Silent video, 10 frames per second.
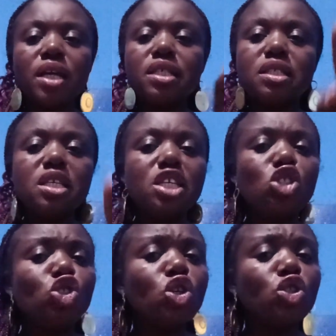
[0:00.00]
See,
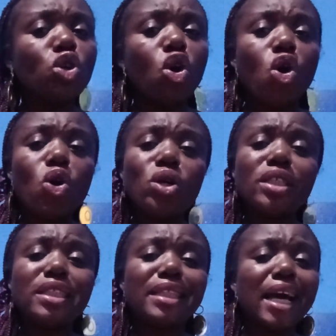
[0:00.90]
it's not all
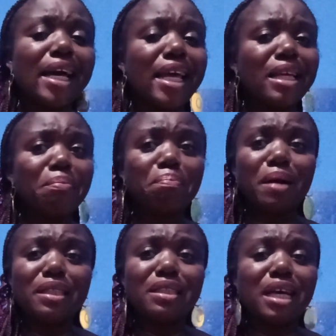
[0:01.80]
knacking
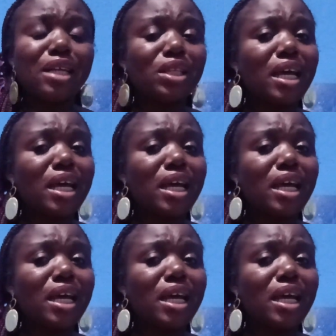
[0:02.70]
pattern,